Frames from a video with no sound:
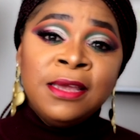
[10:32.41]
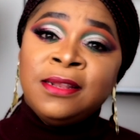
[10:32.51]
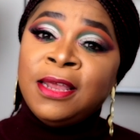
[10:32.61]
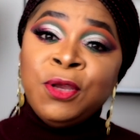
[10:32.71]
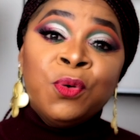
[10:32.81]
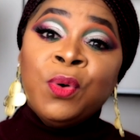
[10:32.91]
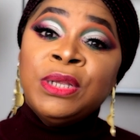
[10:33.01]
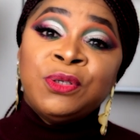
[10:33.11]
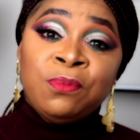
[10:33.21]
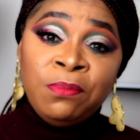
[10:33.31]
Then you're
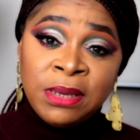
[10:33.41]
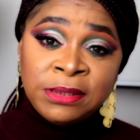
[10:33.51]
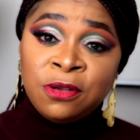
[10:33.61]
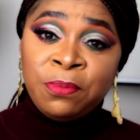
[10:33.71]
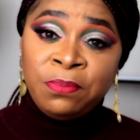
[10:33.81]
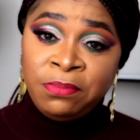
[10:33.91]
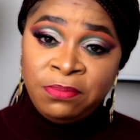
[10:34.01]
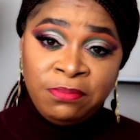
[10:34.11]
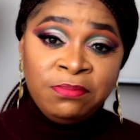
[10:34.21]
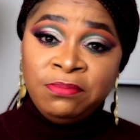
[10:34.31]
going to mess up
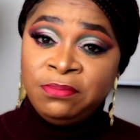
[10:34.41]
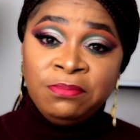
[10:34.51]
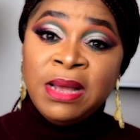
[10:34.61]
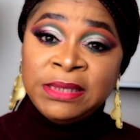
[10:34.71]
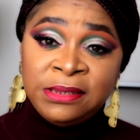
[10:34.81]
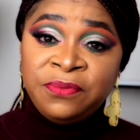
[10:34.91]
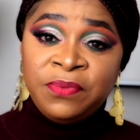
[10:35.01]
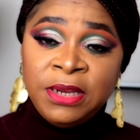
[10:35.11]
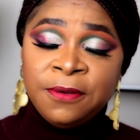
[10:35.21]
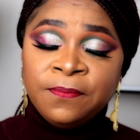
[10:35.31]

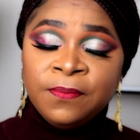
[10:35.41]
massively.